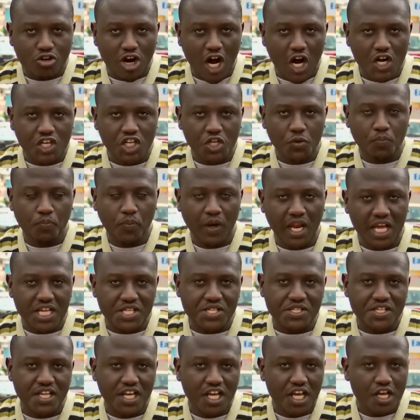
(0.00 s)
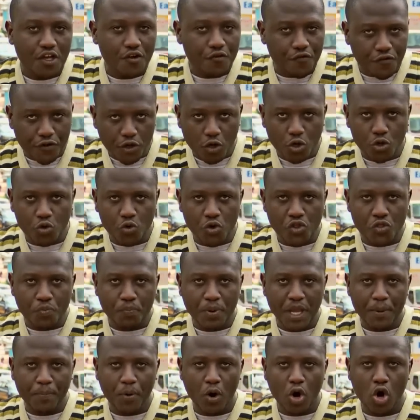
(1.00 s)
a crowded place, filled
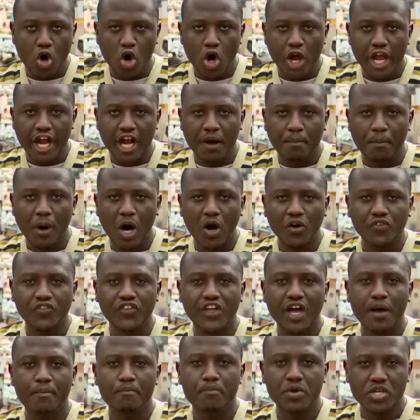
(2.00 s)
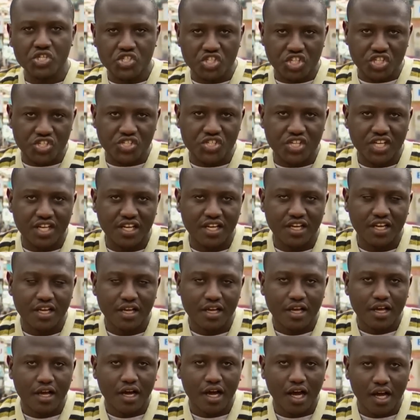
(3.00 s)
with people going about their business.
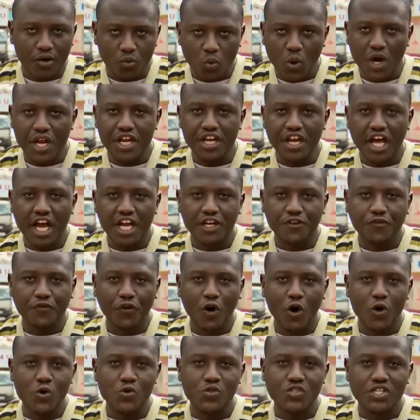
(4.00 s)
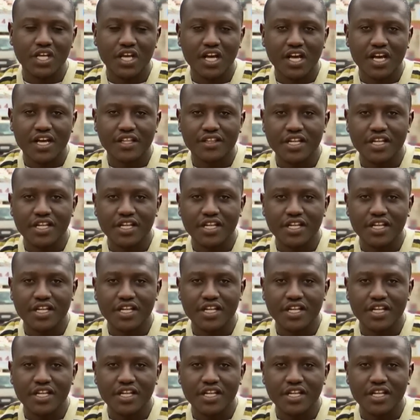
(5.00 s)
And when night falls,